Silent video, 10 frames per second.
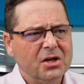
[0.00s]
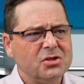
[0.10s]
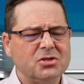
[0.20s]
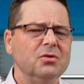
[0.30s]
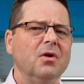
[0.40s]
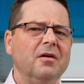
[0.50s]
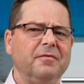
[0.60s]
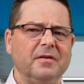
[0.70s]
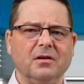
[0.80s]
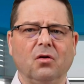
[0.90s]
Too
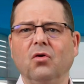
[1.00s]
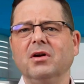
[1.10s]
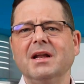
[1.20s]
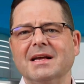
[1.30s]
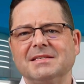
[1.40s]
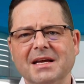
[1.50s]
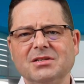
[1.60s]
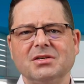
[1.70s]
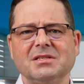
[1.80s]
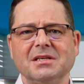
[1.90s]
often,
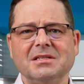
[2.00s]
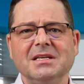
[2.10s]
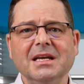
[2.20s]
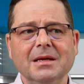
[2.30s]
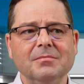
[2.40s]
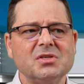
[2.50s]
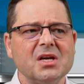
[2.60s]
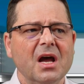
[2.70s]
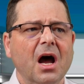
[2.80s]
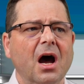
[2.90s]
organizations and teams
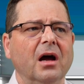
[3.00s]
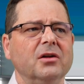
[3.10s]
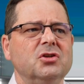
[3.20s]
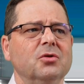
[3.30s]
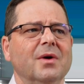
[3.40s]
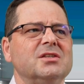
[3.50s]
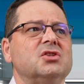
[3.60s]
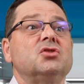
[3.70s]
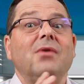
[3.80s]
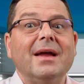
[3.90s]
do a
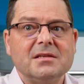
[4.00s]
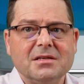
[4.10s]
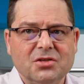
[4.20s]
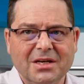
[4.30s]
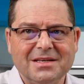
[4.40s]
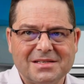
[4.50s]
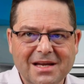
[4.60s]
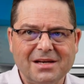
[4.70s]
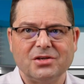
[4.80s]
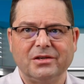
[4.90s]
strategy
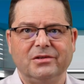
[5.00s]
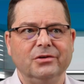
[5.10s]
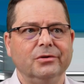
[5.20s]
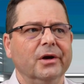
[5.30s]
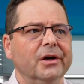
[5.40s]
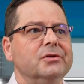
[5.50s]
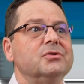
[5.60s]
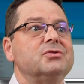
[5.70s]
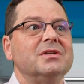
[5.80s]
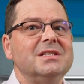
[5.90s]
session, do
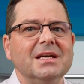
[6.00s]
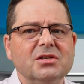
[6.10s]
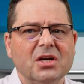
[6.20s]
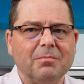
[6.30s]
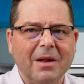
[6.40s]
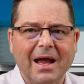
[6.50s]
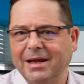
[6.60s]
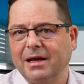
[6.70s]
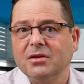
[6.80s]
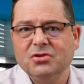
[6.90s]
strategic
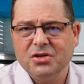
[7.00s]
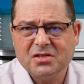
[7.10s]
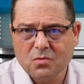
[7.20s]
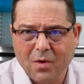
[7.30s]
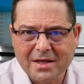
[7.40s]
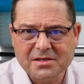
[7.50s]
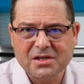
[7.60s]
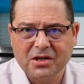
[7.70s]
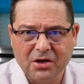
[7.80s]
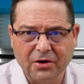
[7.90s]
planning just once
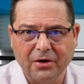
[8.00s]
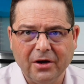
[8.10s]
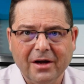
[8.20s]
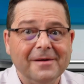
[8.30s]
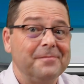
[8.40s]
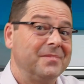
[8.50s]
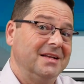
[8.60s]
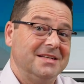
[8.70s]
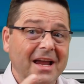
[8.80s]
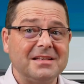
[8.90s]
a year. And they
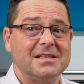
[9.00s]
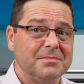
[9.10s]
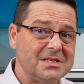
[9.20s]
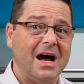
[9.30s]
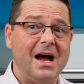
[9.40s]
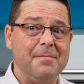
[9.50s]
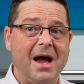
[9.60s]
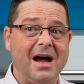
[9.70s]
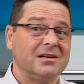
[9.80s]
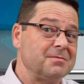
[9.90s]
take some time
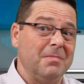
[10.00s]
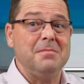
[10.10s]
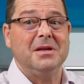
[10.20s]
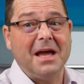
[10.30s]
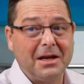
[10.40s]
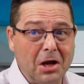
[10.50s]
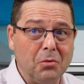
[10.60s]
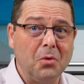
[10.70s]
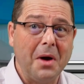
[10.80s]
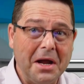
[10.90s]
out, maybe they go
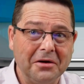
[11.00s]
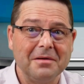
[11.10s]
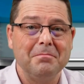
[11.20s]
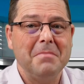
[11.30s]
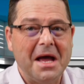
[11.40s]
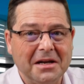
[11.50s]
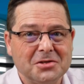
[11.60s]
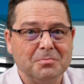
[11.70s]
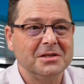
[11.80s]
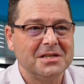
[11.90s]
away on a
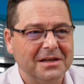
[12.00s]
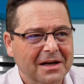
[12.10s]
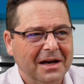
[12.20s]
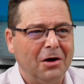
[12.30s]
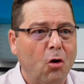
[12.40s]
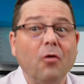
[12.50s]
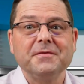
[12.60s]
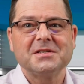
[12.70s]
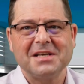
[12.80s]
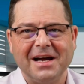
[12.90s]
management
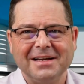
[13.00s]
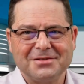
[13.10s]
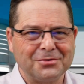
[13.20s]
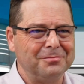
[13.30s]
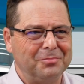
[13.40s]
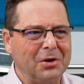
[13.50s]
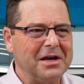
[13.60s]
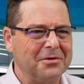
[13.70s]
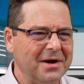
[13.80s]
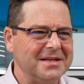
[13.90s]
off-site or
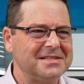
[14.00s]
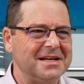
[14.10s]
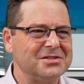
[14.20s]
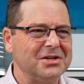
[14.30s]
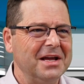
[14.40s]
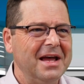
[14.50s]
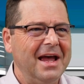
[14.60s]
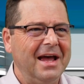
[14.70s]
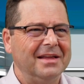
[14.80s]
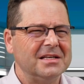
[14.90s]
breakaway session,
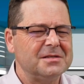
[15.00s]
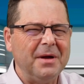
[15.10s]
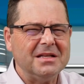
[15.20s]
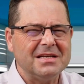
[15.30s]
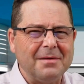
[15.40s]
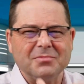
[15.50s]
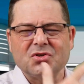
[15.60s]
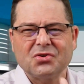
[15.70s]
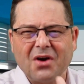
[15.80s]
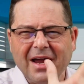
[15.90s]
and they spend time
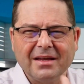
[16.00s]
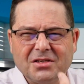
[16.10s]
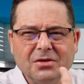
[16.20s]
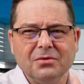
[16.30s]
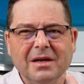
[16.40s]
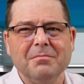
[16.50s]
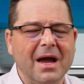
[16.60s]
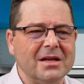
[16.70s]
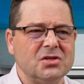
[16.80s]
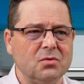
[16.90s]
trying to
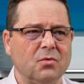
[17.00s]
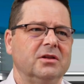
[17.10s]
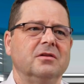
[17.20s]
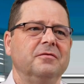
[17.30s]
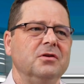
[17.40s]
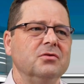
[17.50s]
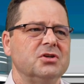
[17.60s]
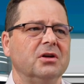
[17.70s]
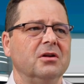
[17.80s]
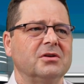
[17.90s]
imagine what the
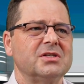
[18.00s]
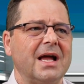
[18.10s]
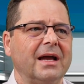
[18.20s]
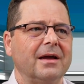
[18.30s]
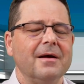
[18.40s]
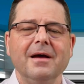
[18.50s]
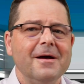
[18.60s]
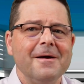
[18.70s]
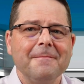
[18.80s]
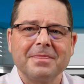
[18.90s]
future looks like.
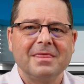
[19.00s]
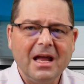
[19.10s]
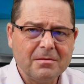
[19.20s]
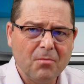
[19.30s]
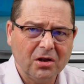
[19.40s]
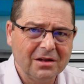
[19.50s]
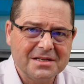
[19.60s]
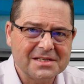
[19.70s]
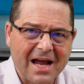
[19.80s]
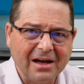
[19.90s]
That model
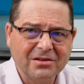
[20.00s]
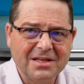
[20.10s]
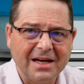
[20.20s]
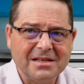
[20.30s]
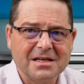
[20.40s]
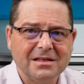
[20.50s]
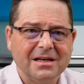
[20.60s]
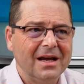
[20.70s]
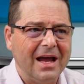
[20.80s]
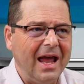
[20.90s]
is outdated
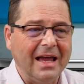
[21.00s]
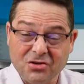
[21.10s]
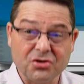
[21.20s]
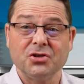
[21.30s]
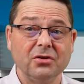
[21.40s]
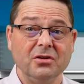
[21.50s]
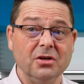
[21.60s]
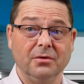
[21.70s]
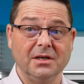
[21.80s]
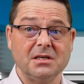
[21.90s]
and you shouldn't
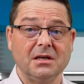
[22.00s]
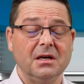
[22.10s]
do it.